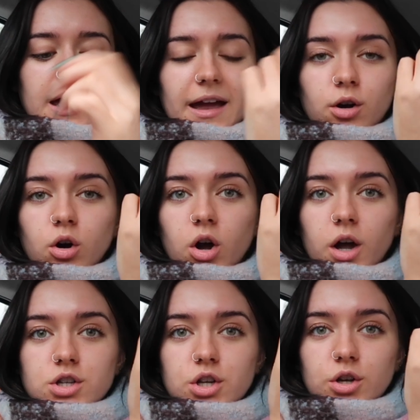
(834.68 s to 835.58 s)
and
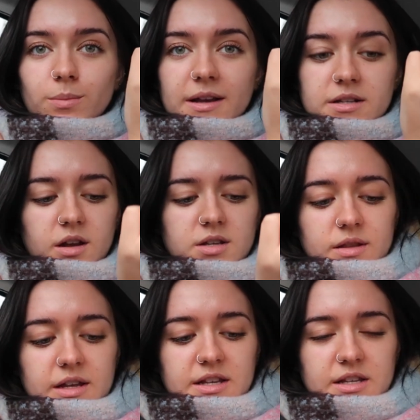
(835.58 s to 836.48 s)
got two new bracelets.
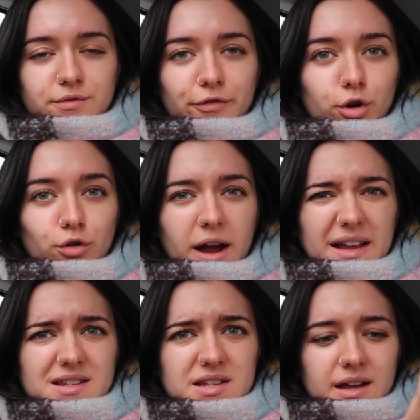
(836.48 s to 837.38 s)
This is fluorite